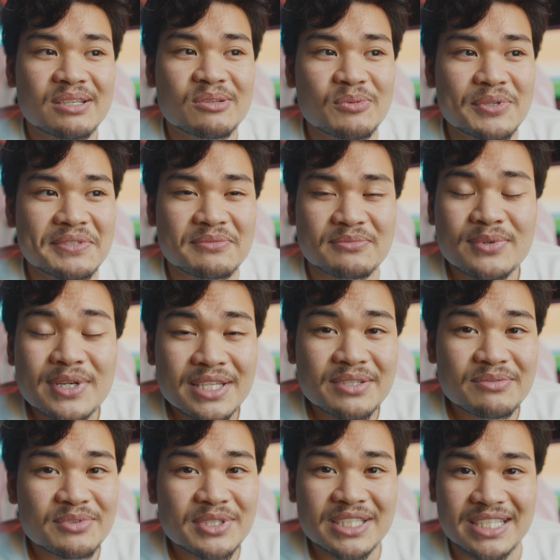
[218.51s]
was
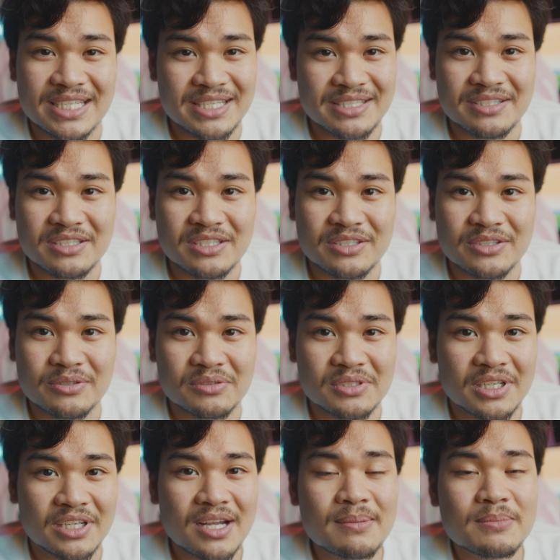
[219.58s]
really easy to use.
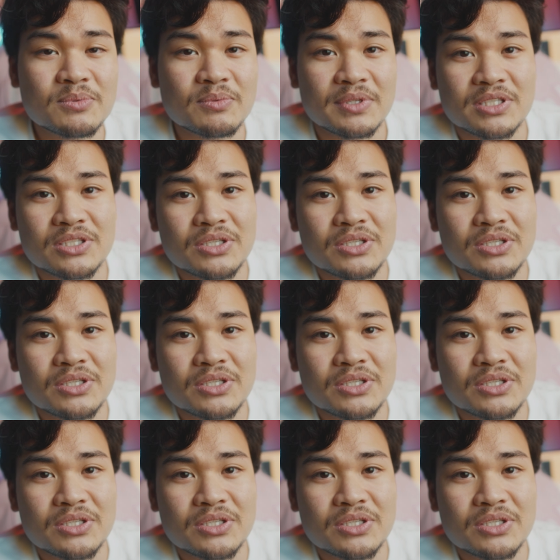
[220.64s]
It comes with